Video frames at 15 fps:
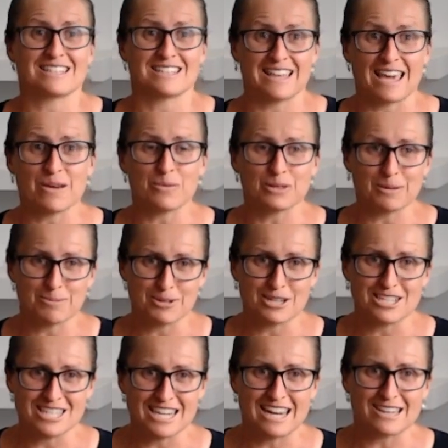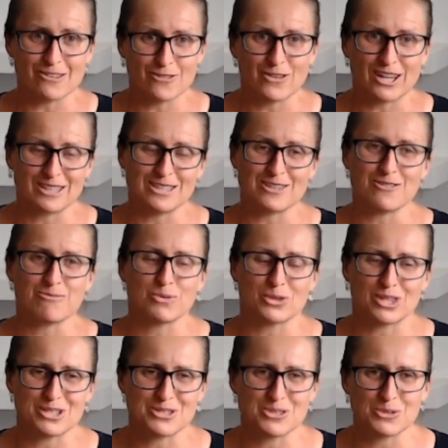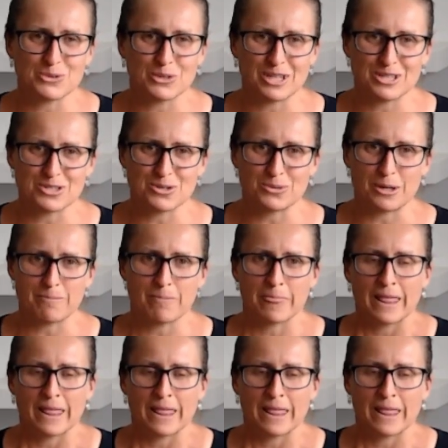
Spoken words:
they will appreciate the fact that you've put this thought into it.